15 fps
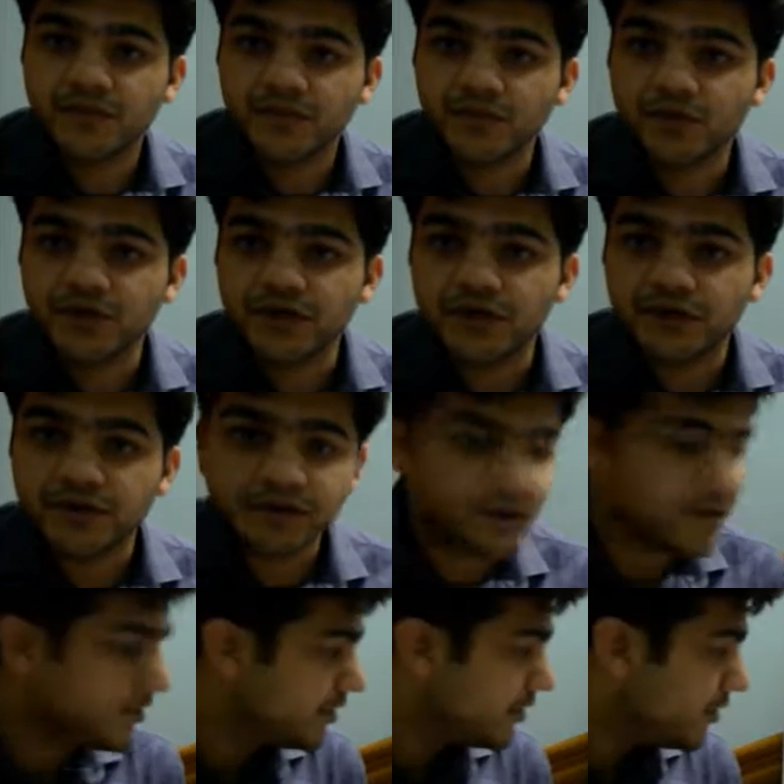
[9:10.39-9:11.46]
Okay,
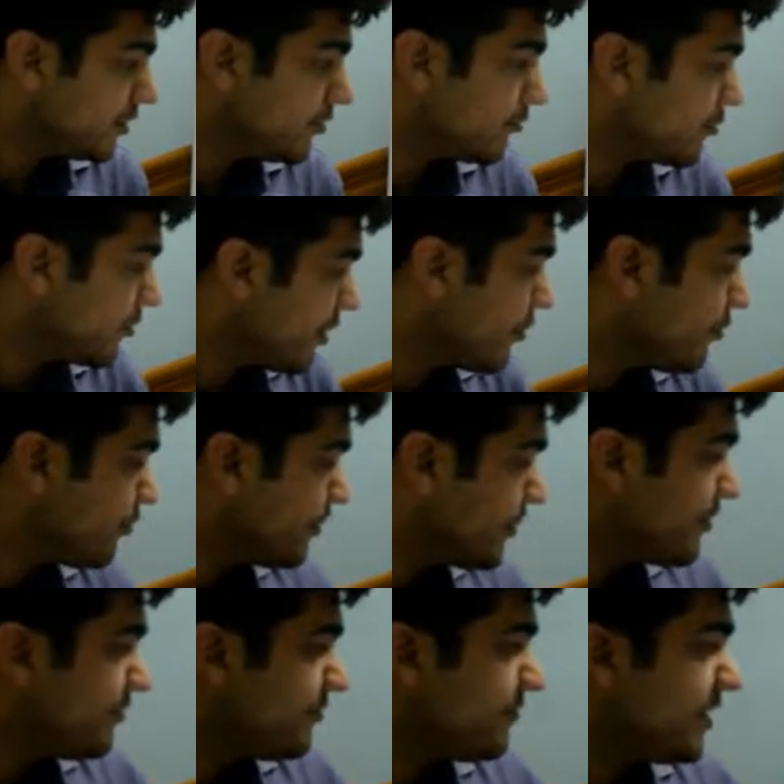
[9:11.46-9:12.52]
so now
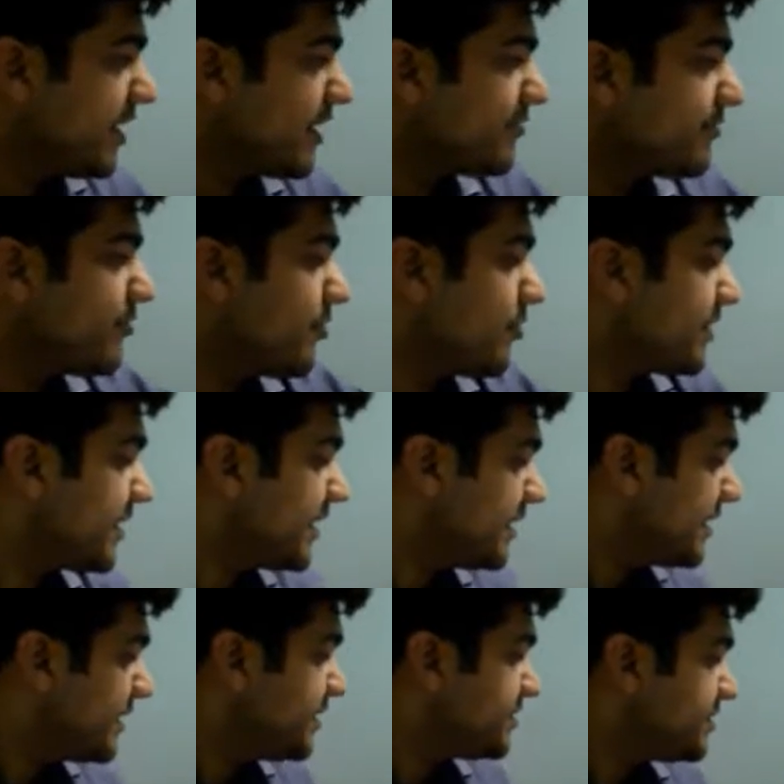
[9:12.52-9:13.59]
we have got, in
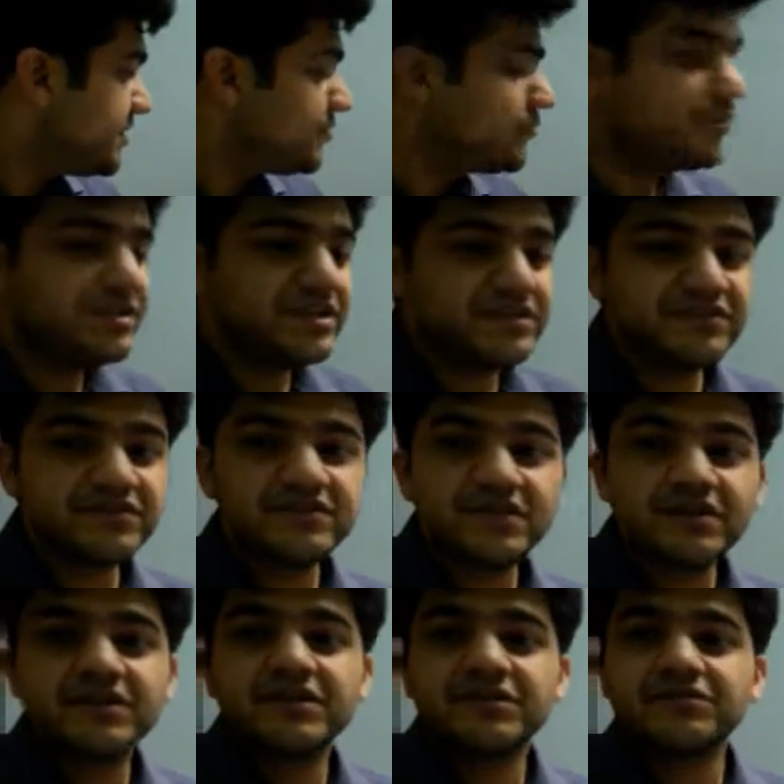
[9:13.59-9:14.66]
addition to these,
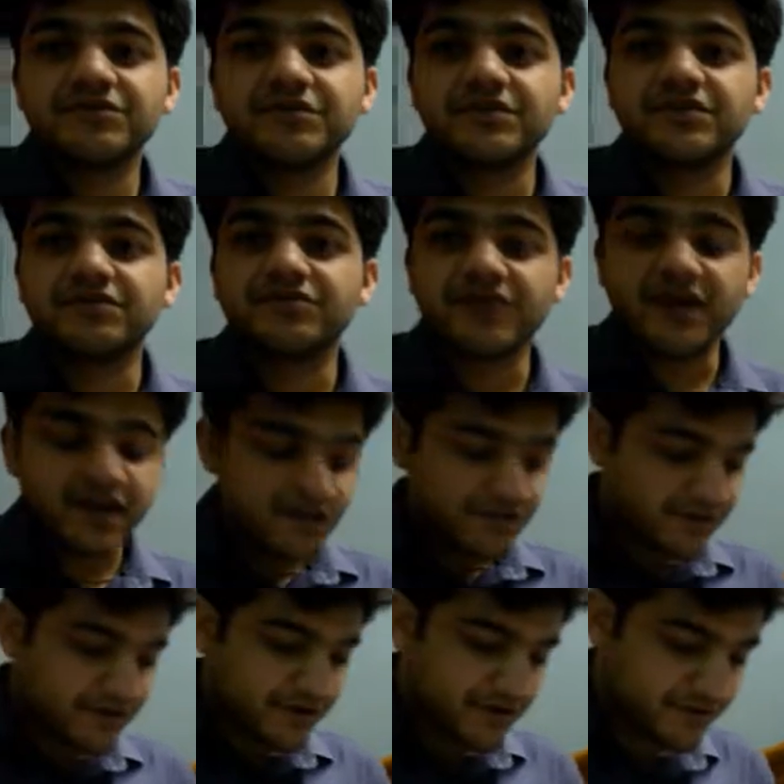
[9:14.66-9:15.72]
the
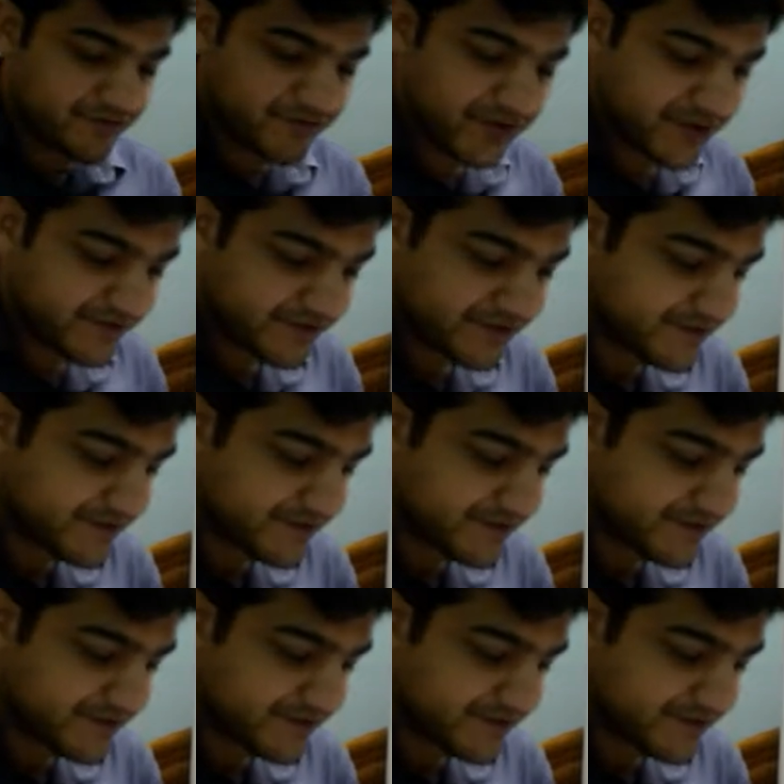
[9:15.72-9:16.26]
triaxial